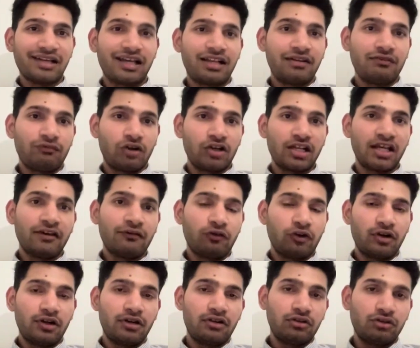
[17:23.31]
And what I
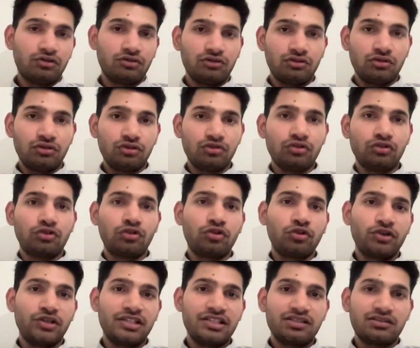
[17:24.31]
want you to
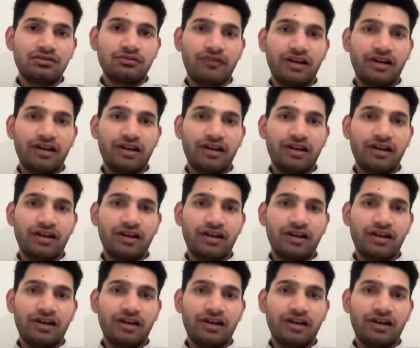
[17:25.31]
do is,